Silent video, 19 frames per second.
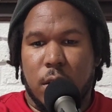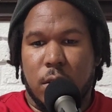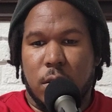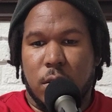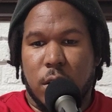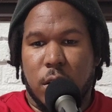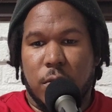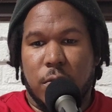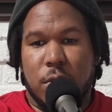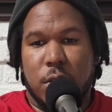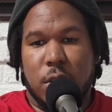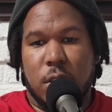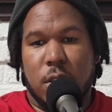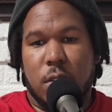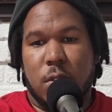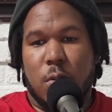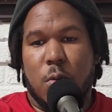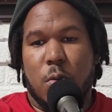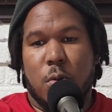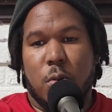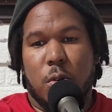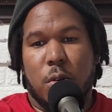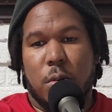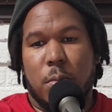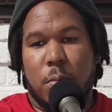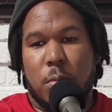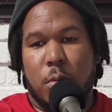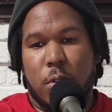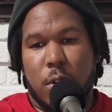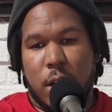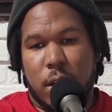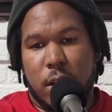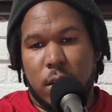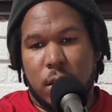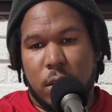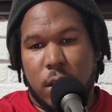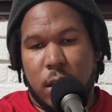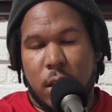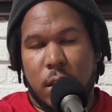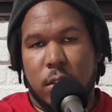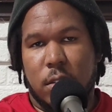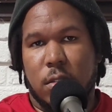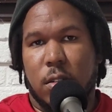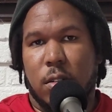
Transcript: Service or product line.